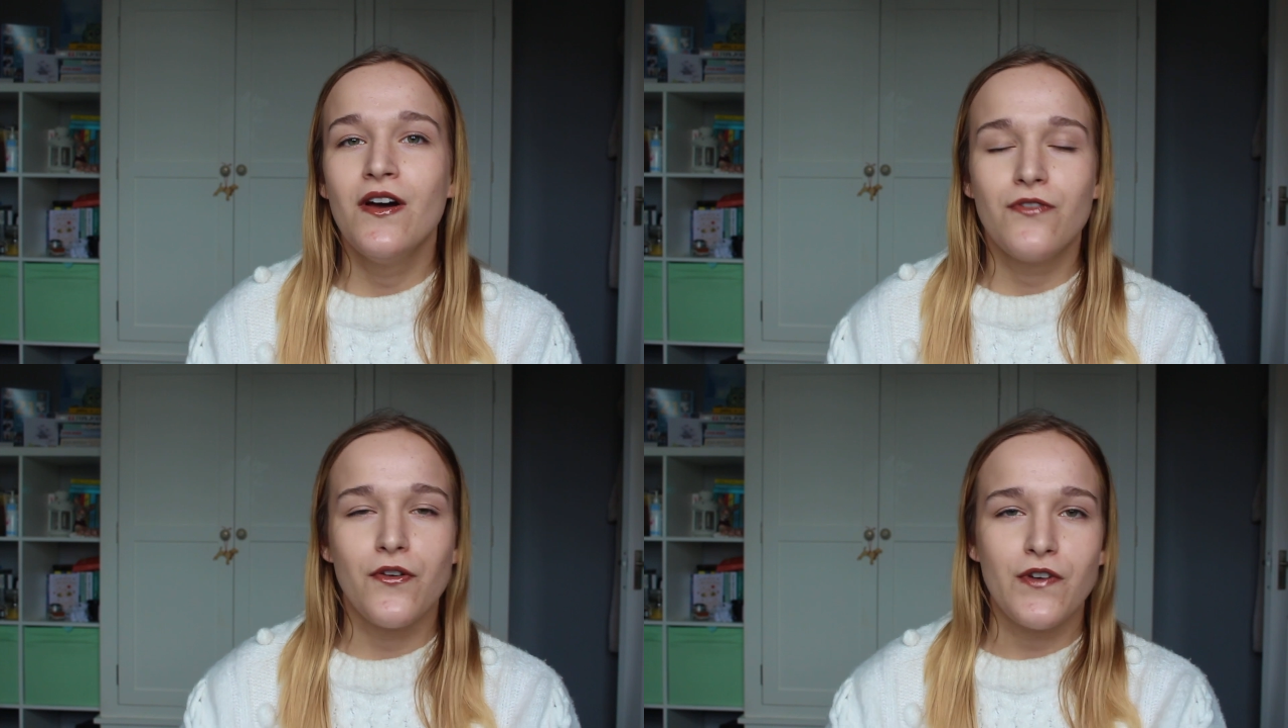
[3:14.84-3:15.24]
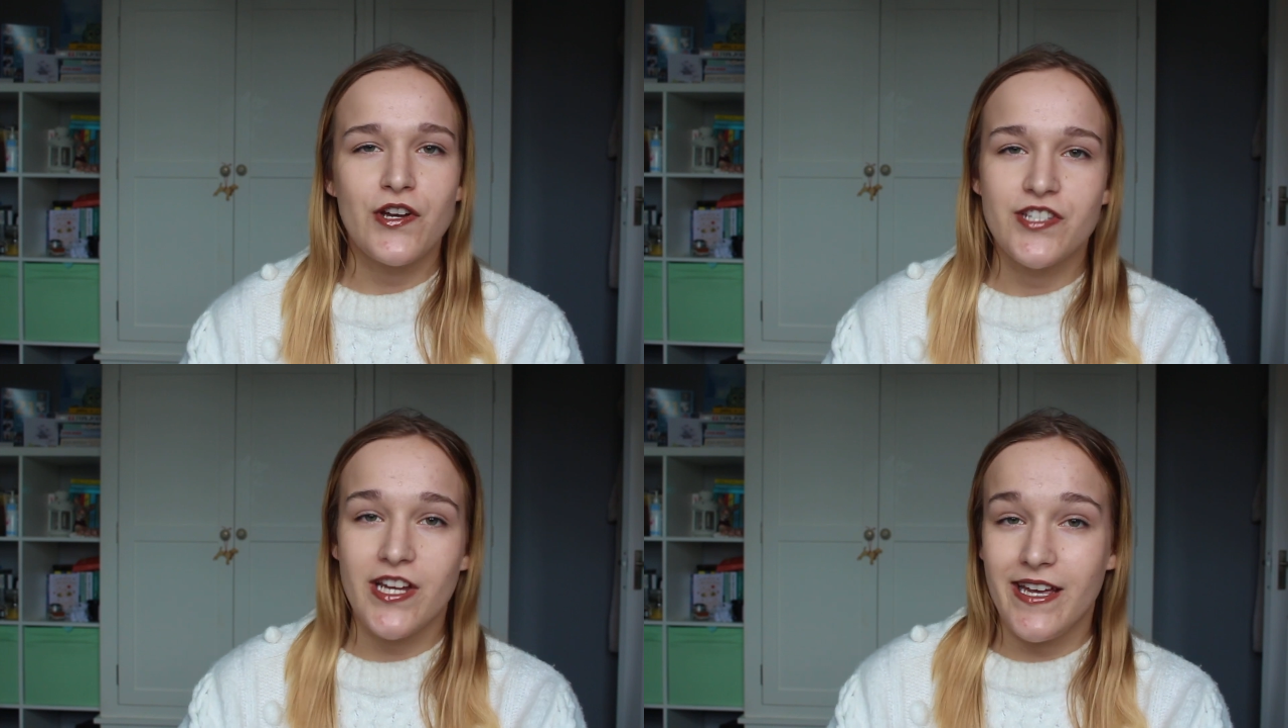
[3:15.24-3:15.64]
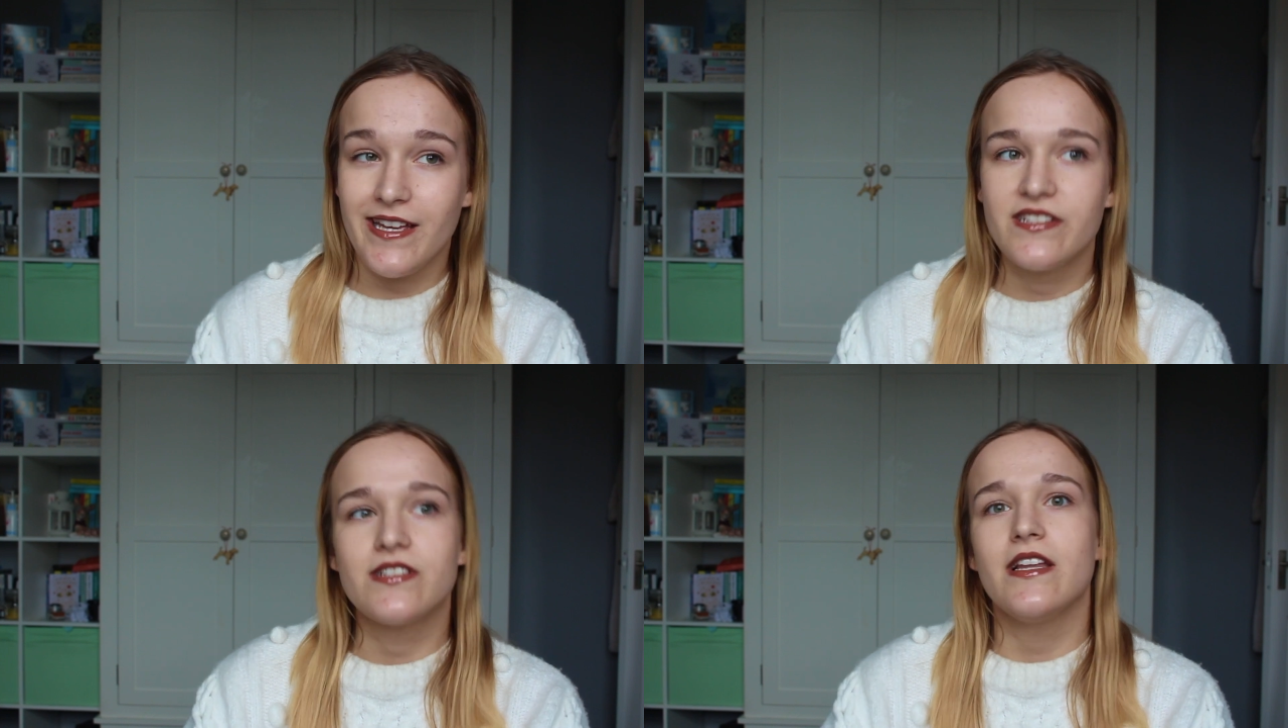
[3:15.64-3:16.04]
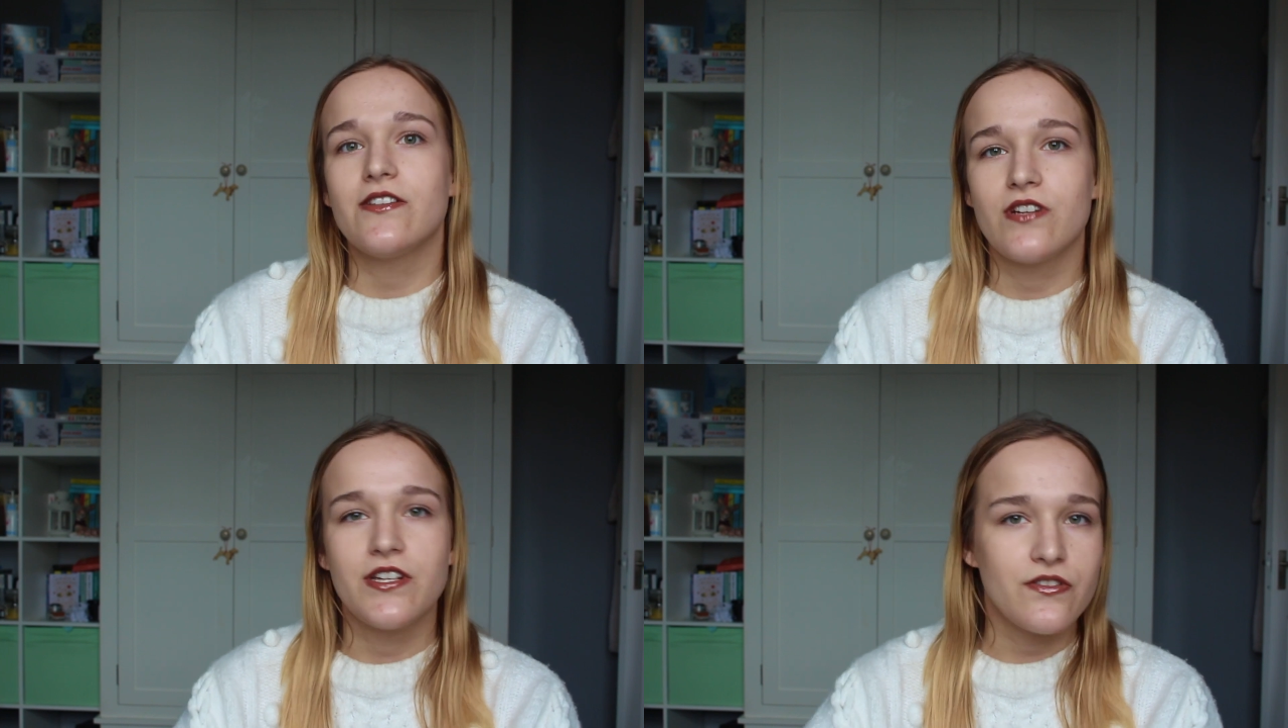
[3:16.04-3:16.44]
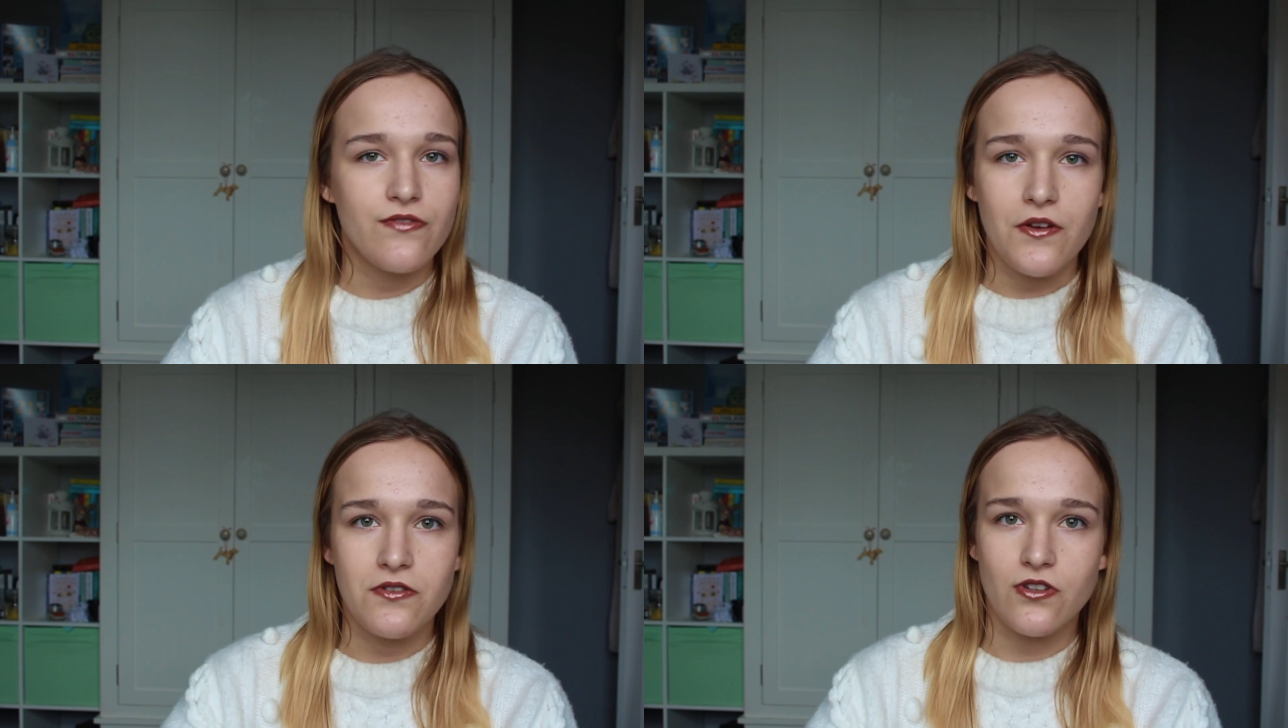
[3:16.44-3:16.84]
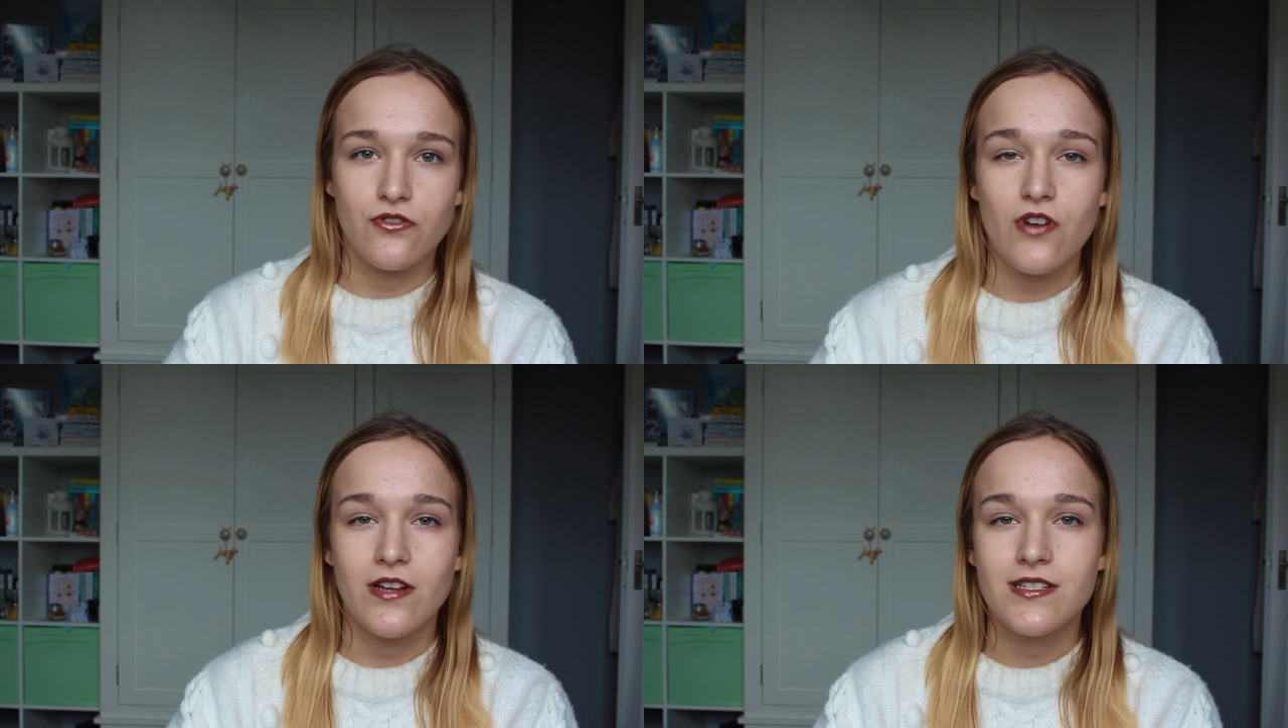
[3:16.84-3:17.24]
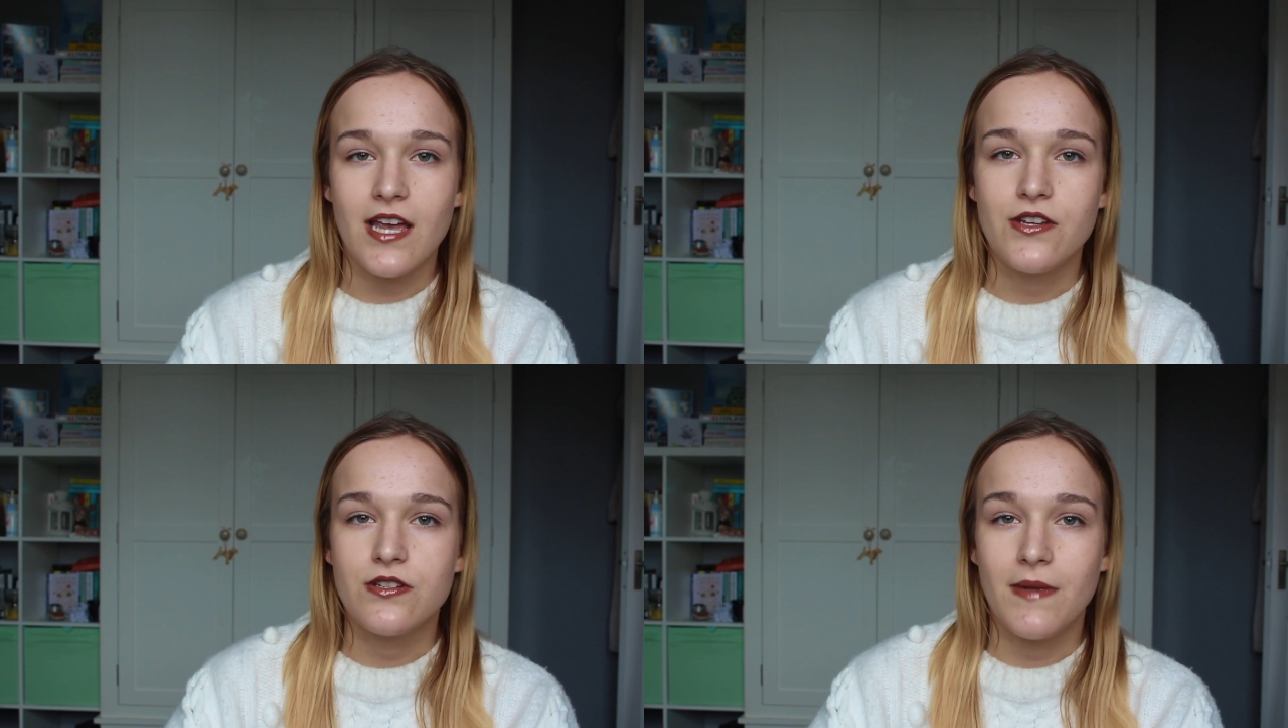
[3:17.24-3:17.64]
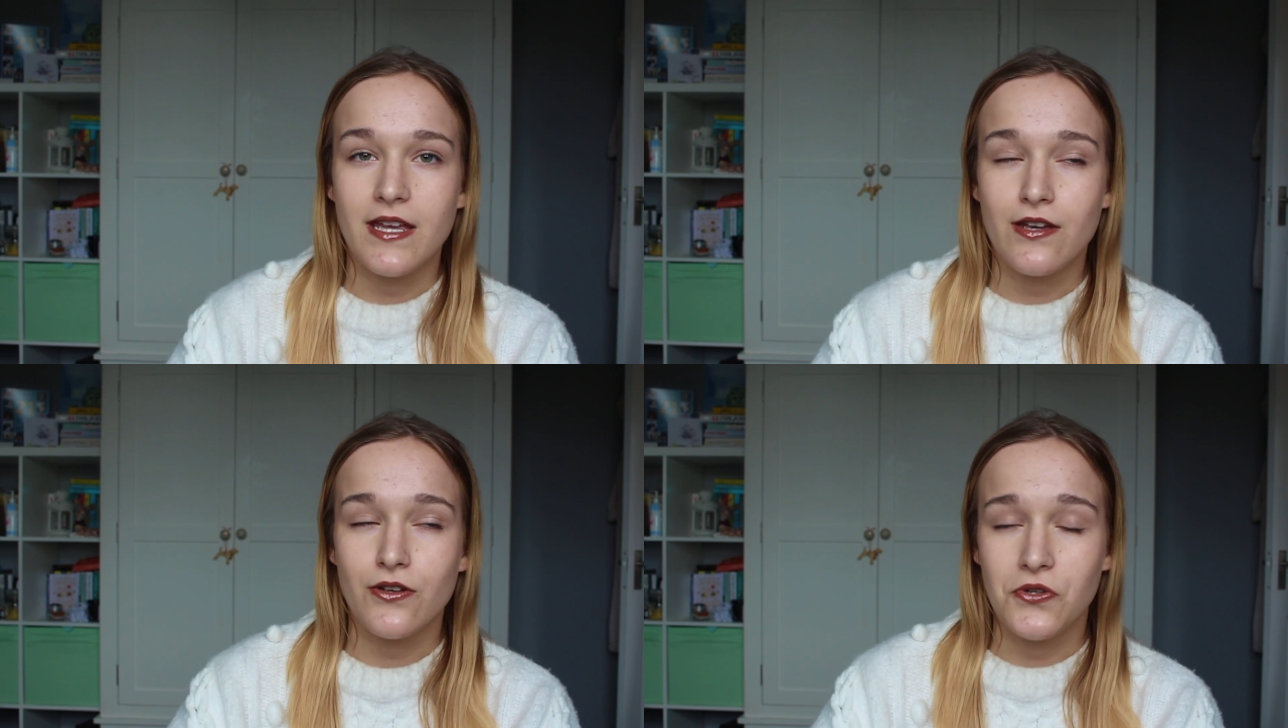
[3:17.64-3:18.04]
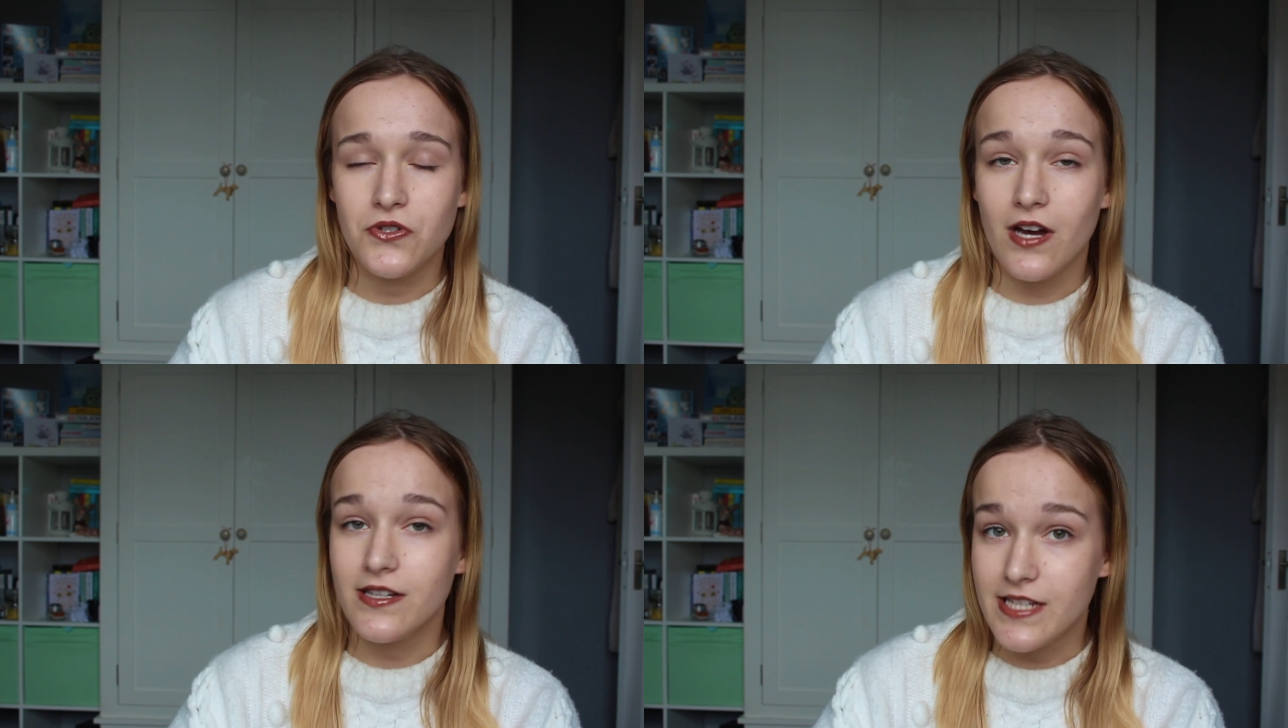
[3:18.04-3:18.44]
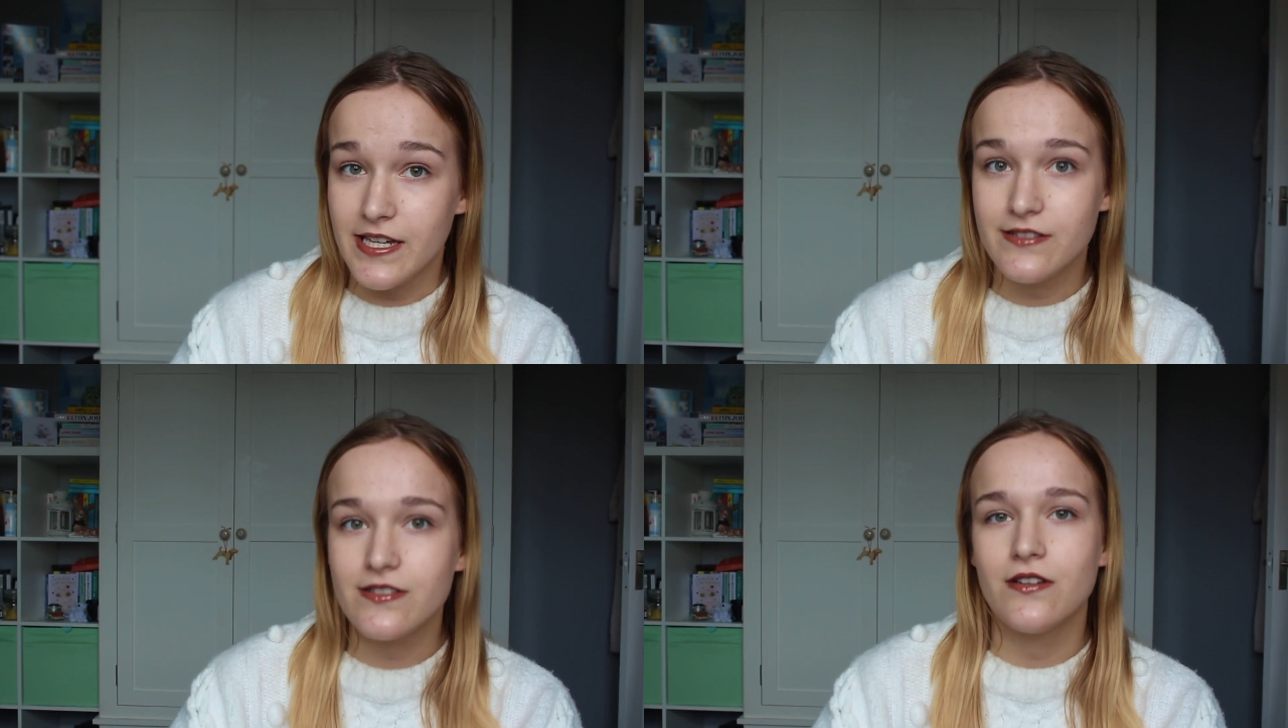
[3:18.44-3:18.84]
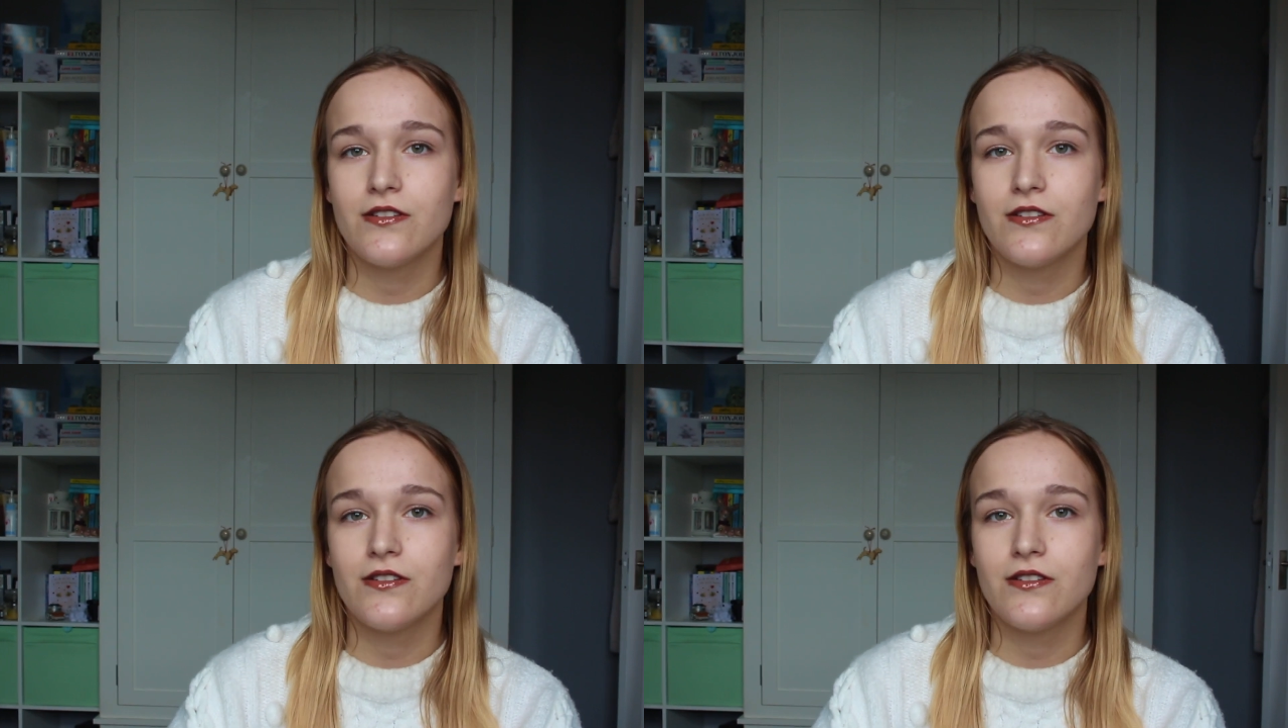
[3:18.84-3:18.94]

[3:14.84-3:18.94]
for first year it is literally just focused on trying to get you to make good ideas.